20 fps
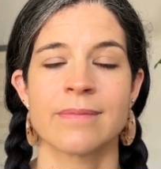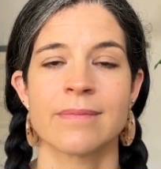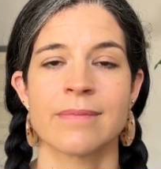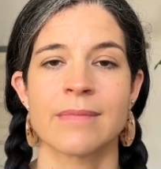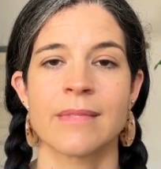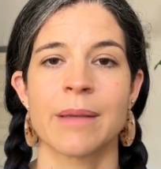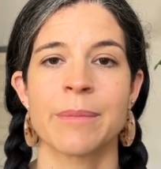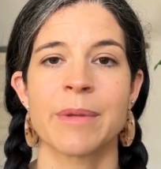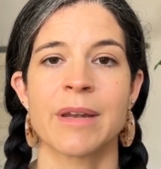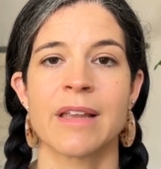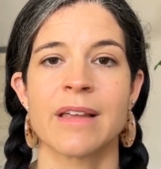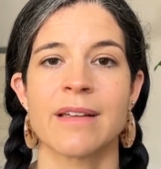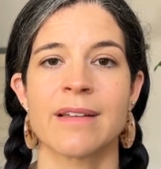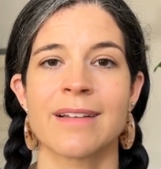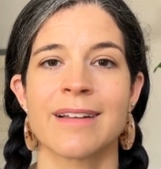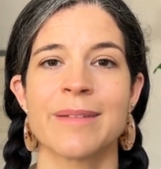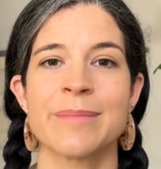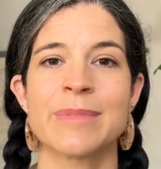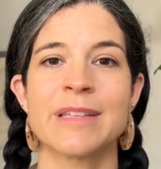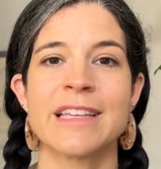I'm going
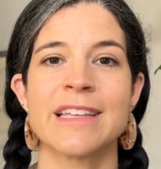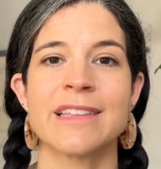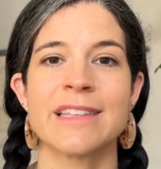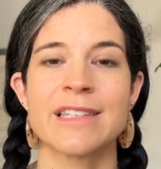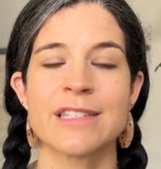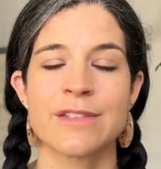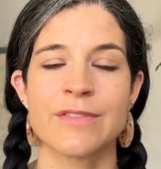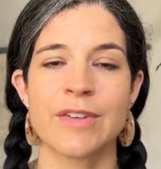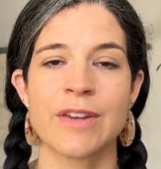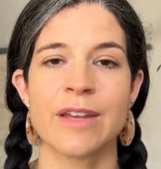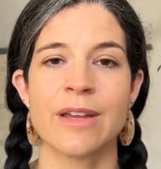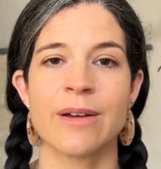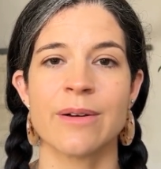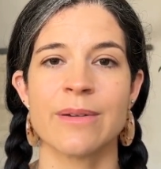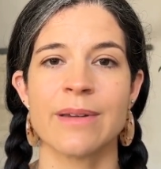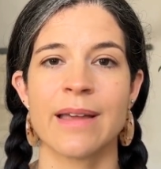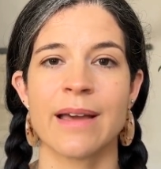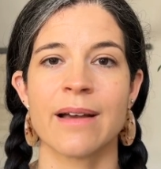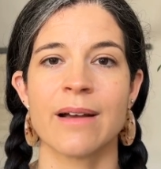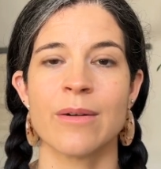to complete this video
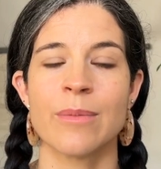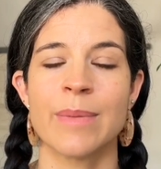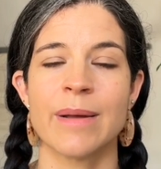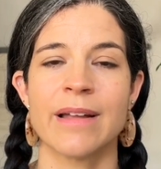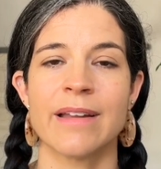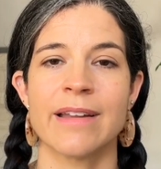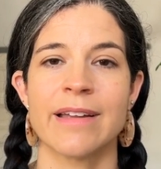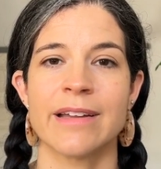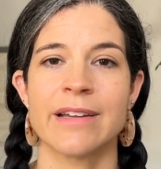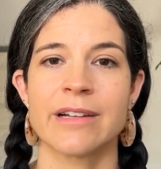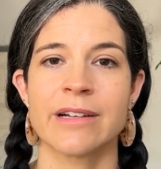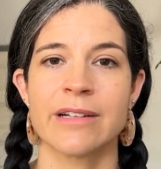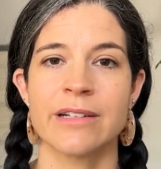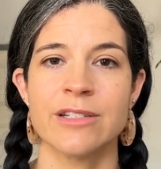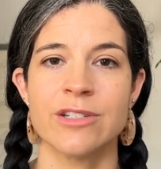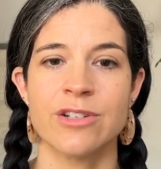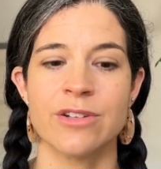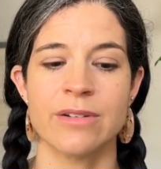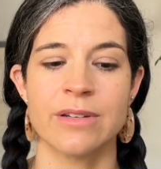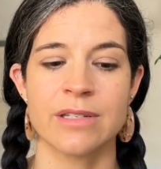now, but I
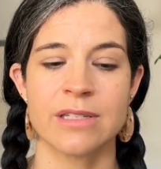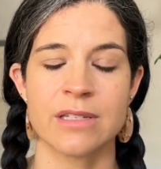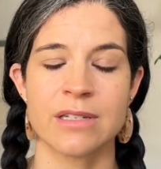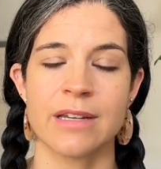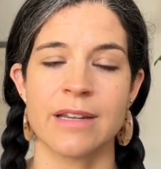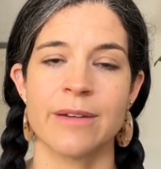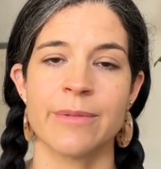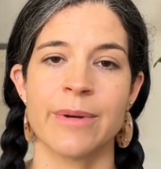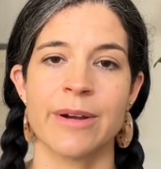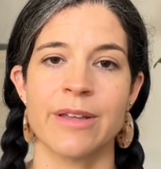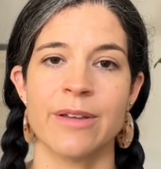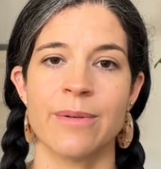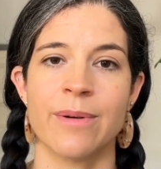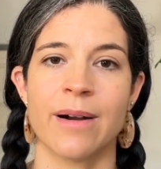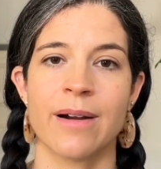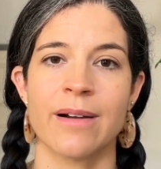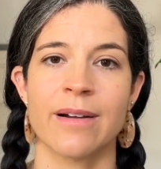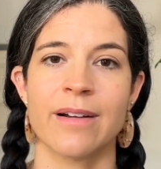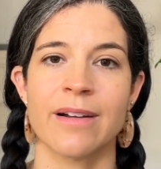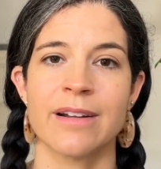encourage you to stay where you
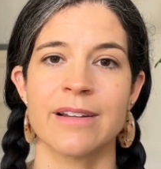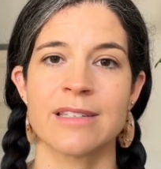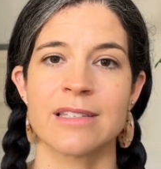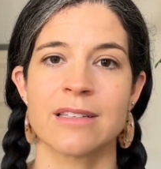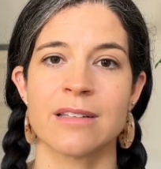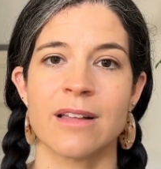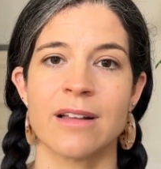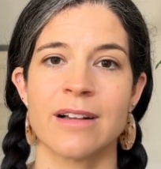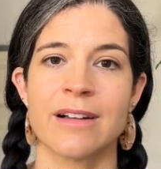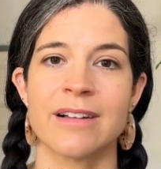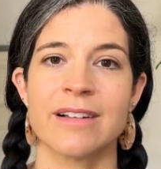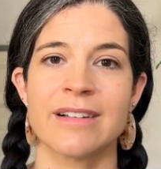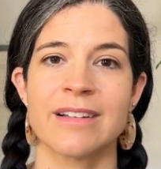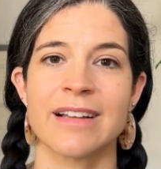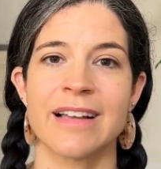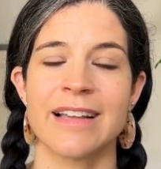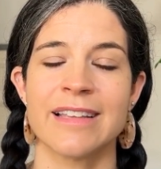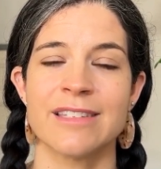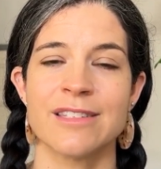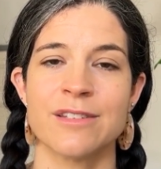are as long
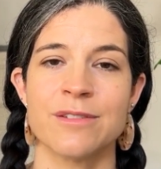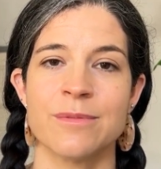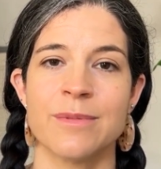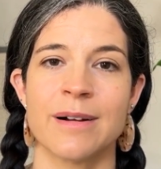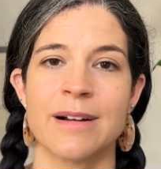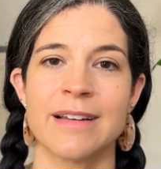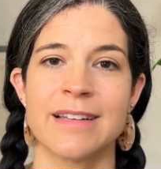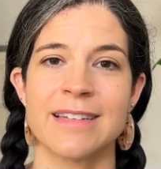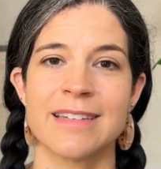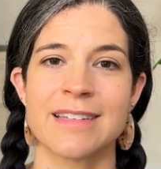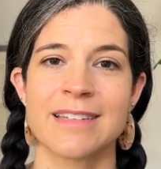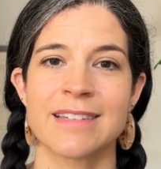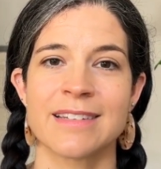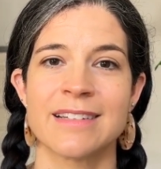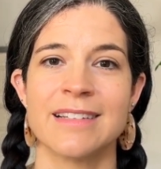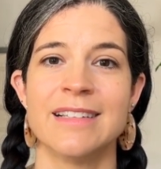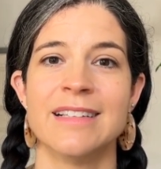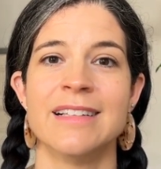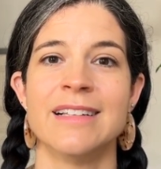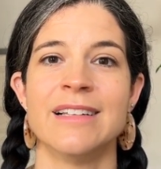as you want.
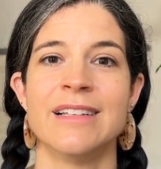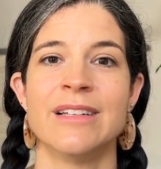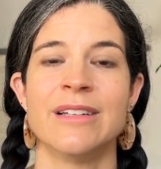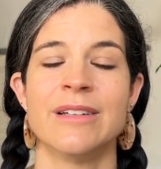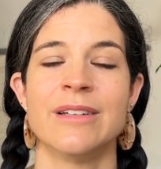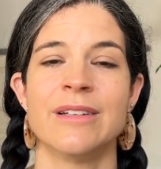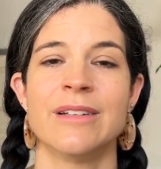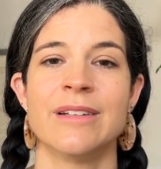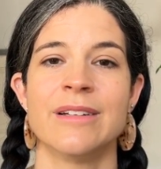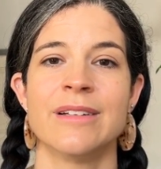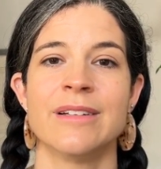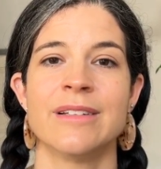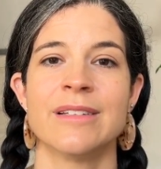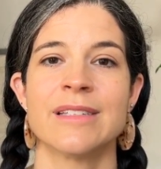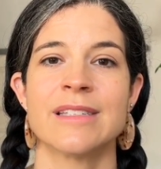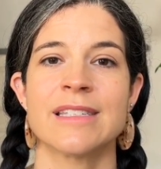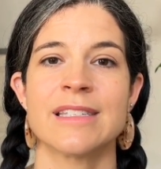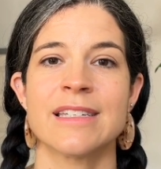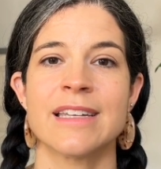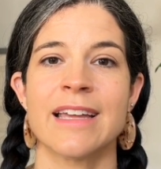
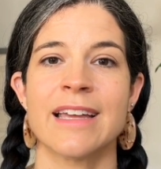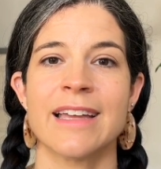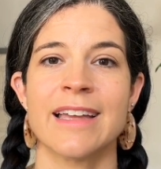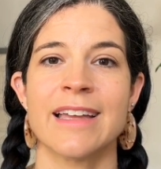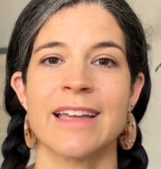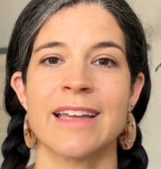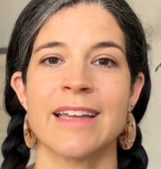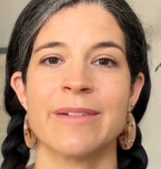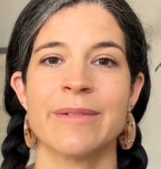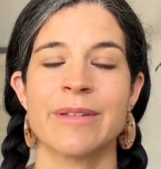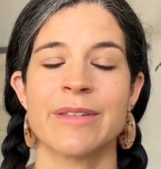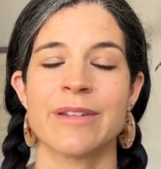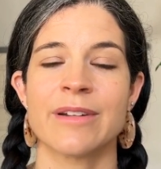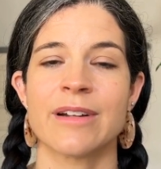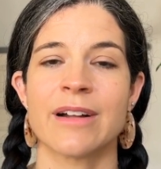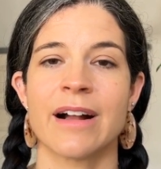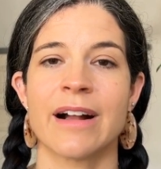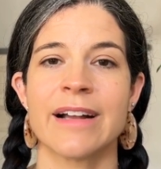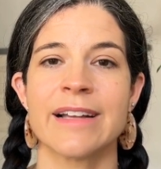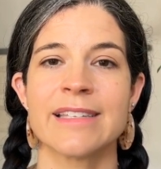Stay with your
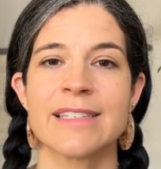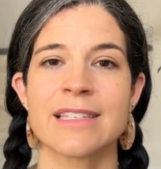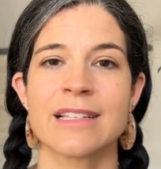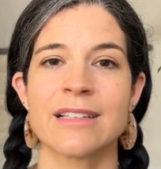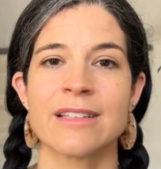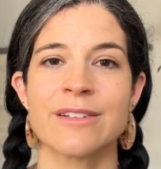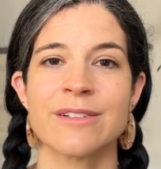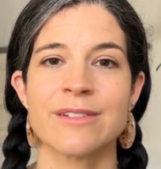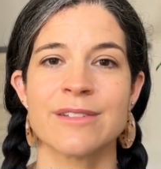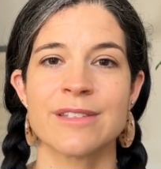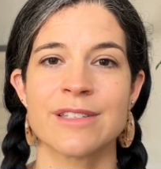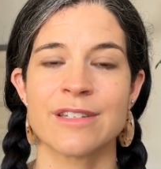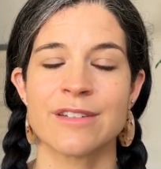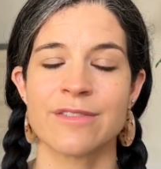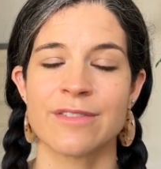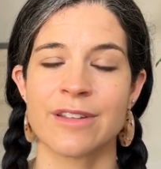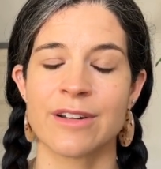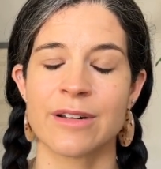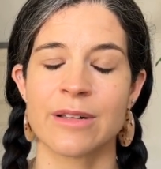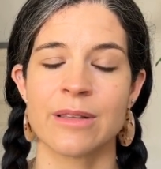eyes closed if
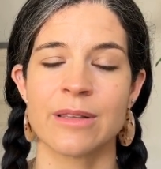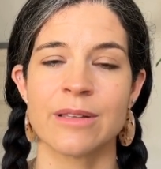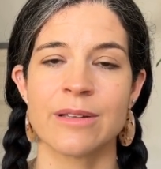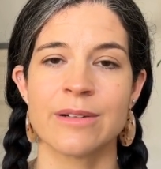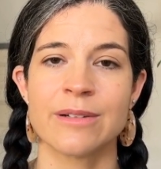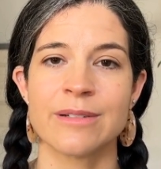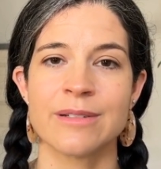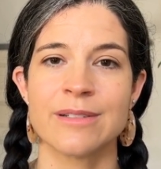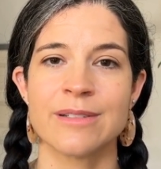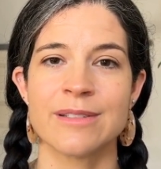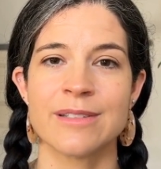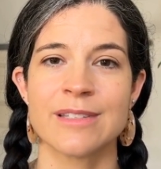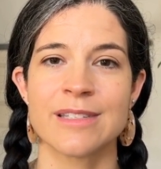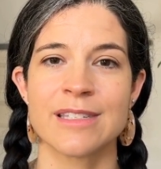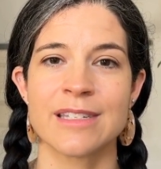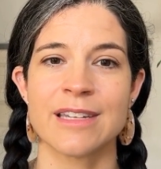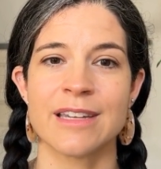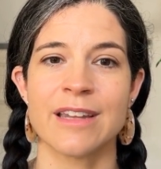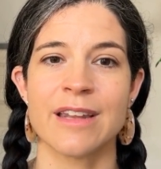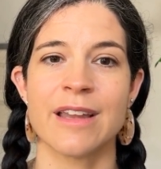they're
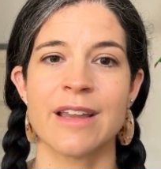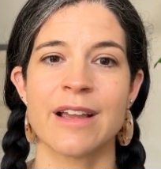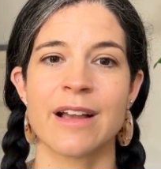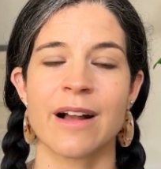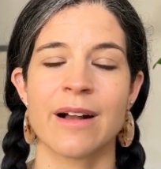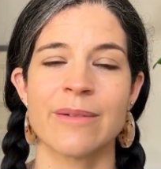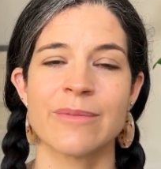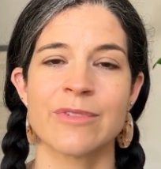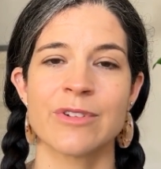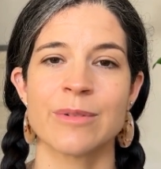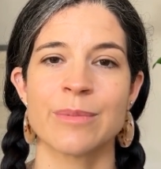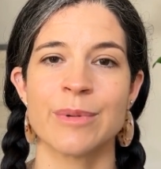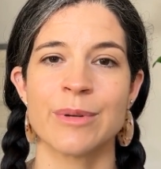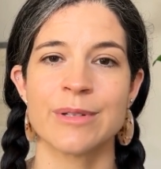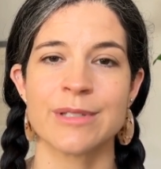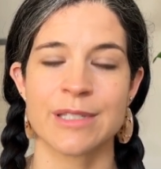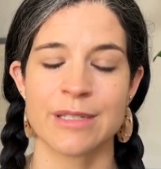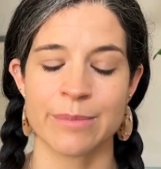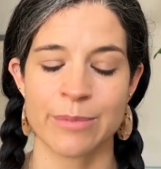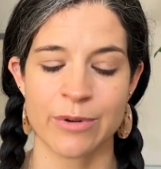closed, in a comfortable,
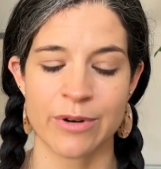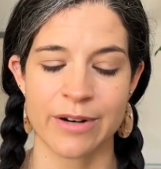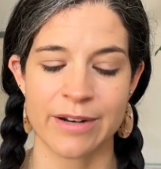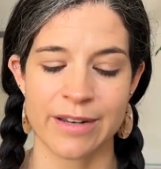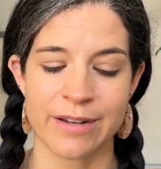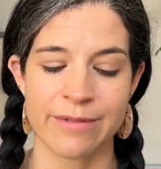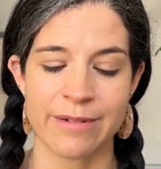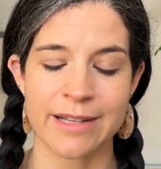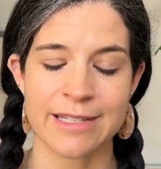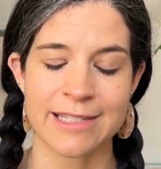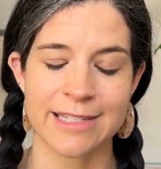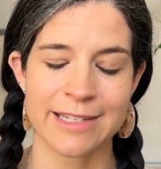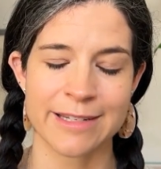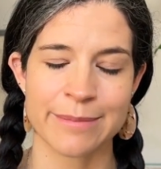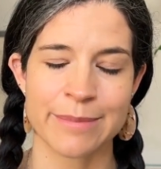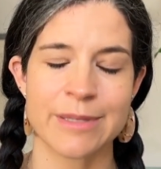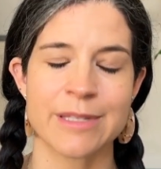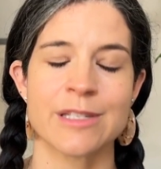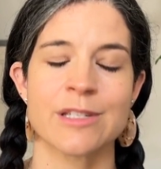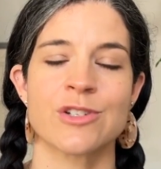supported resting
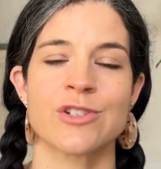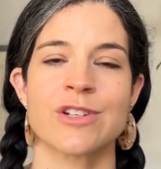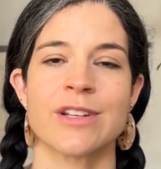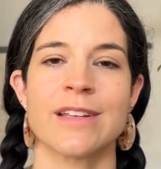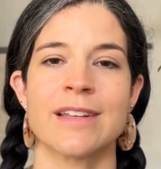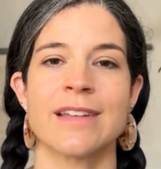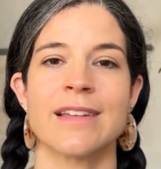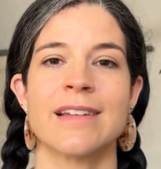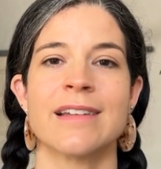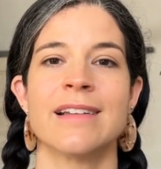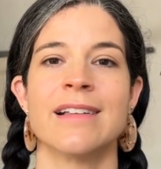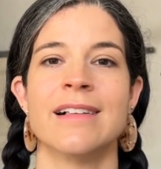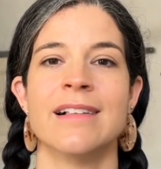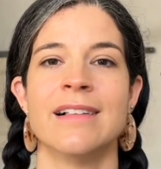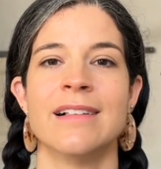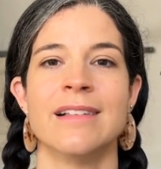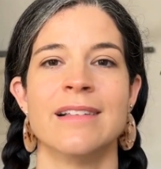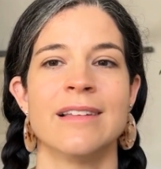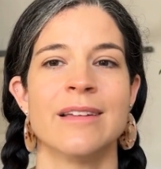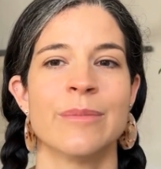position,
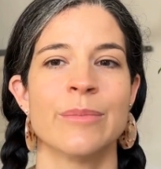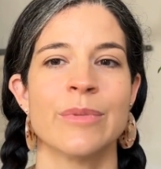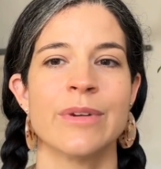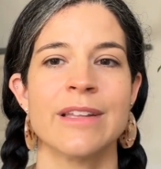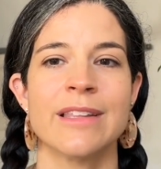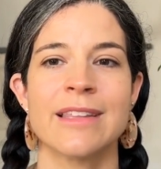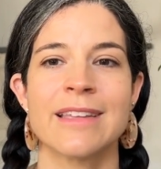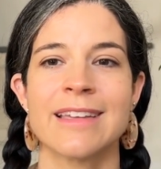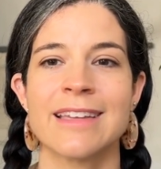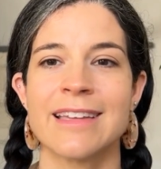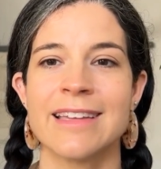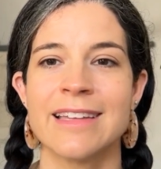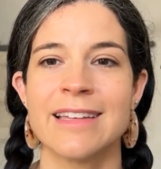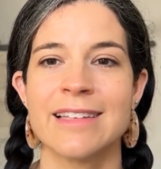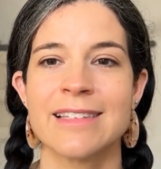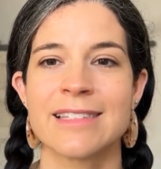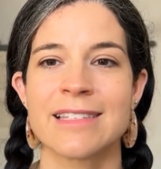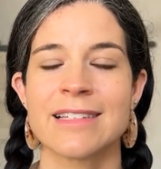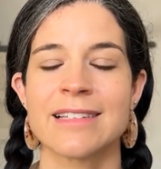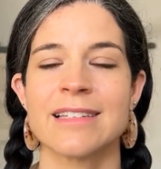breathing
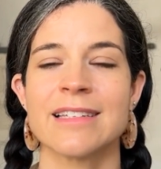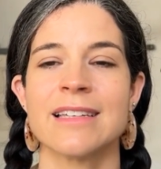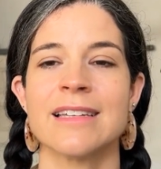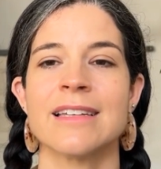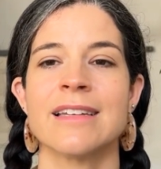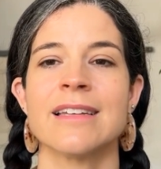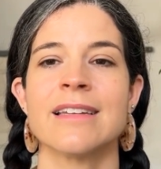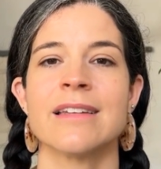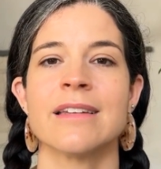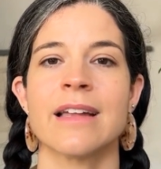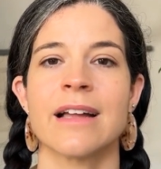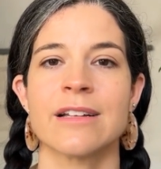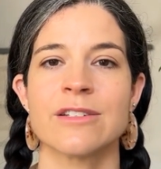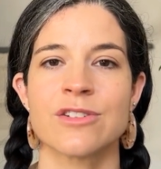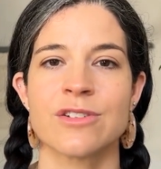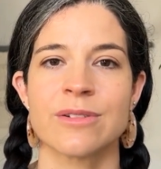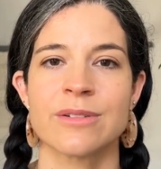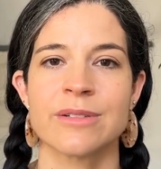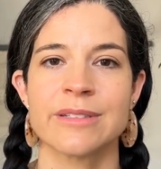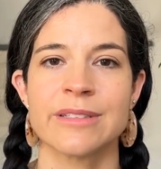easily,
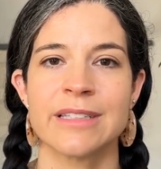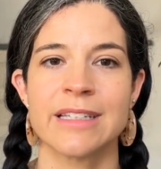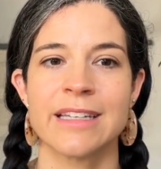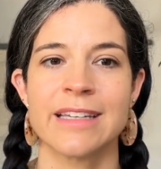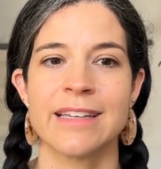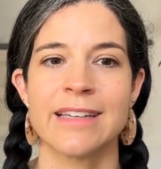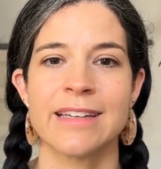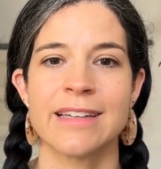naturally,